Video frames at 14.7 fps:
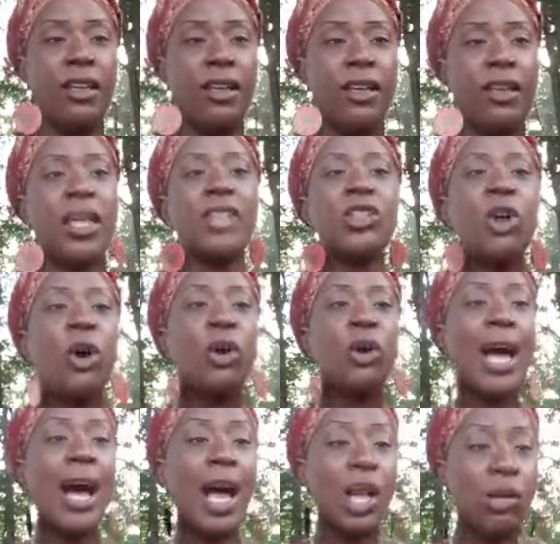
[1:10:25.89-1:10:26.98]
That's called
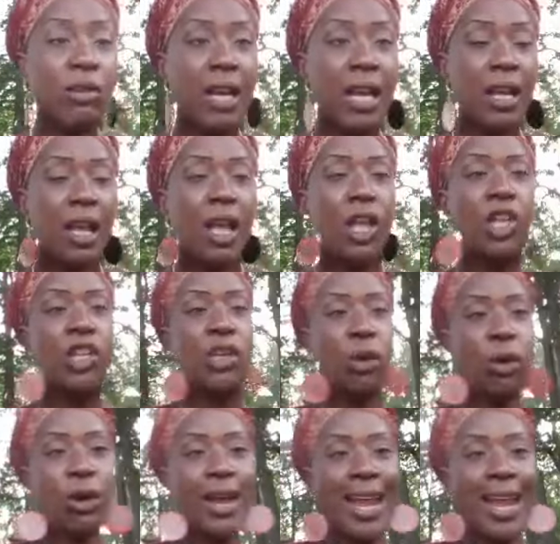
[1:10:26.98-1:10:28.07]
honoring
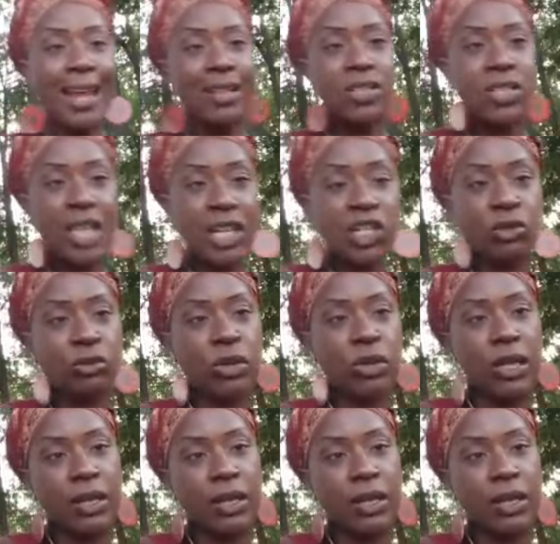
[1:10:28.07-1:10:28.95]
your ancestry.